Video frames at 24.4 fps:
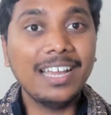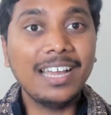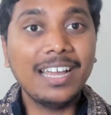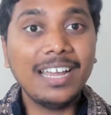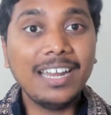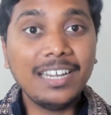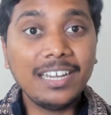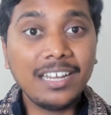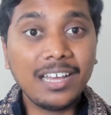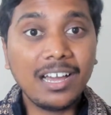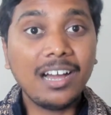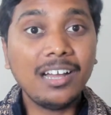
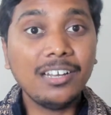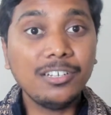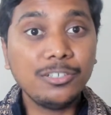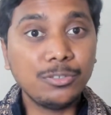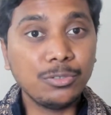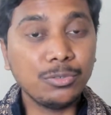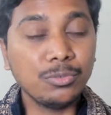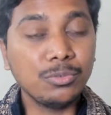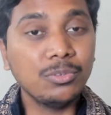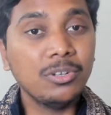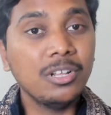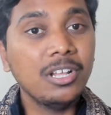And
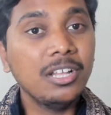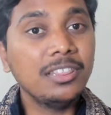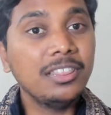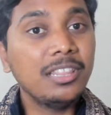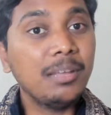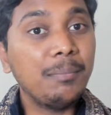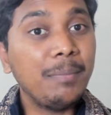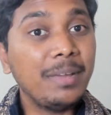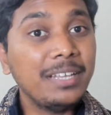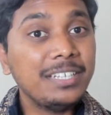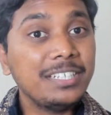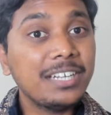also, the
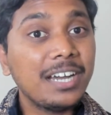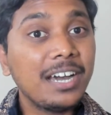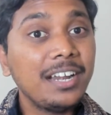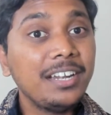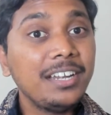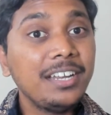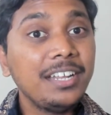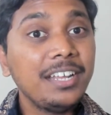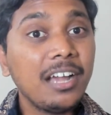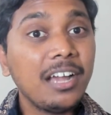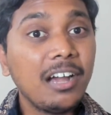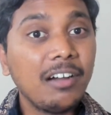
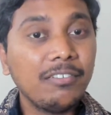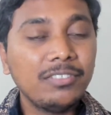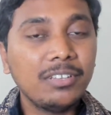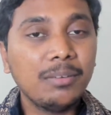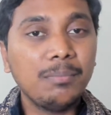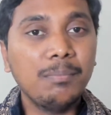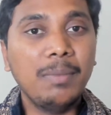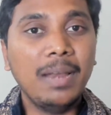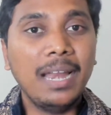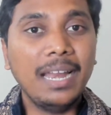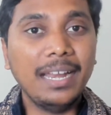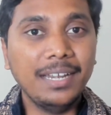majority of the
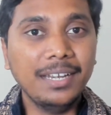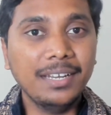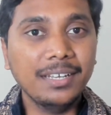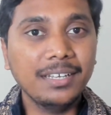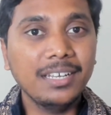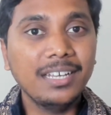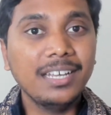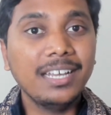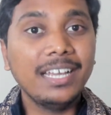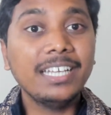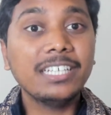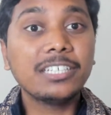blood
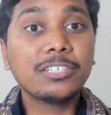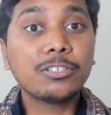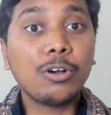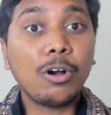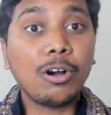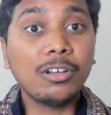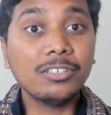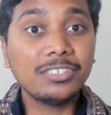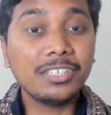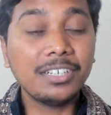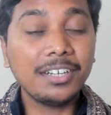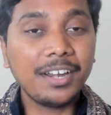is
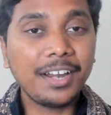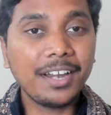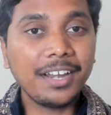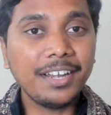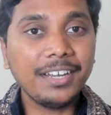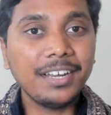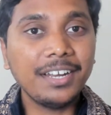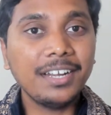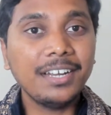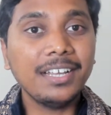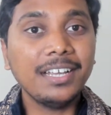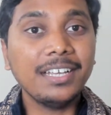
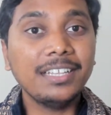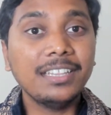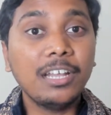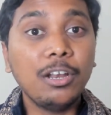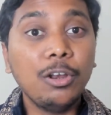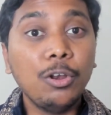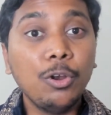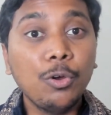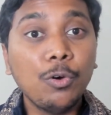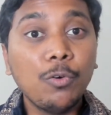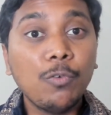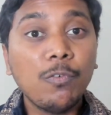concentrated in the
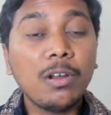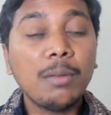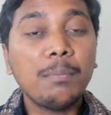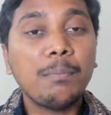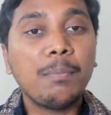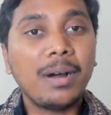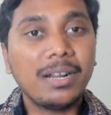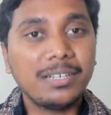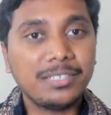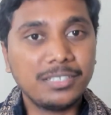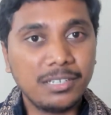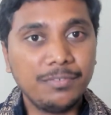lower
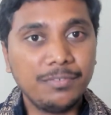parts